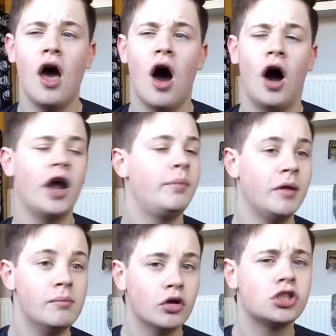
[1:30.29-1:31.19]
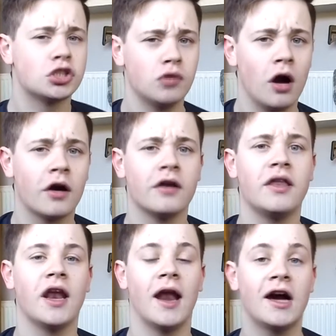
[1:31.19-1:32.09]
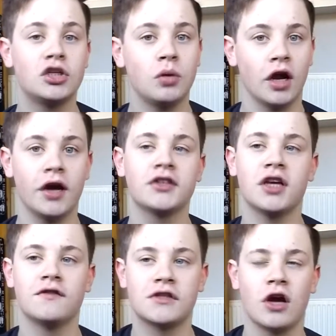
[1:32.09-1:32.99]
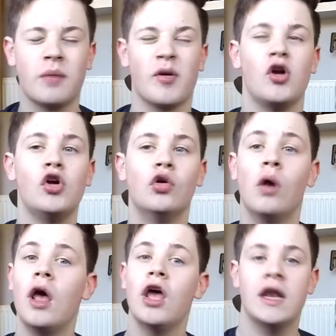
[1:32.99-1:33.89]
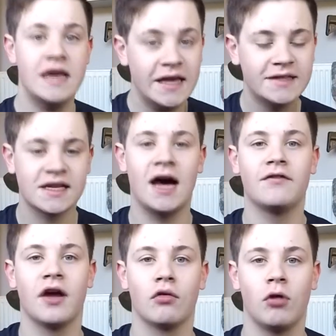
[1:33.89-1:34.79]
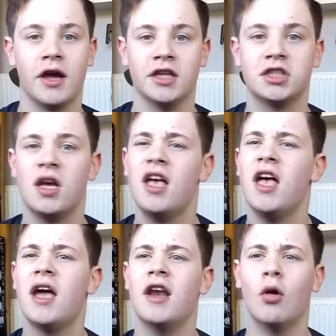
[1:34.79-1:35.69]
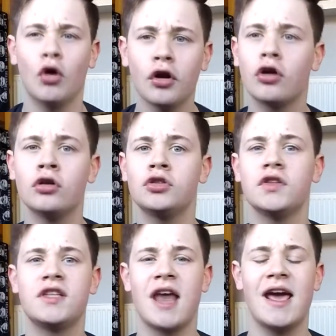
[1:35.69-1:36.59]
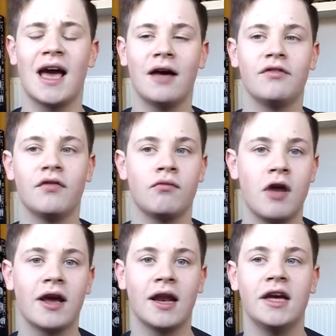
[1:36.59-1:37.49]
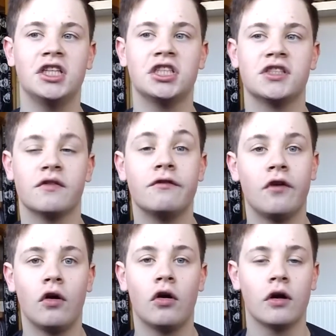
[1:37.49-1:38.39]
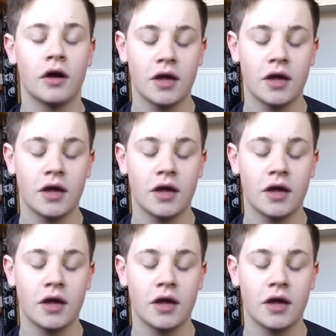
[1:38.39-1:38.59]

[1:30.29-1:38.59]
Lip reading: I'd be much stronger than an actual airsoft sniper who needs to have that range. Now other countries, they have different regulations for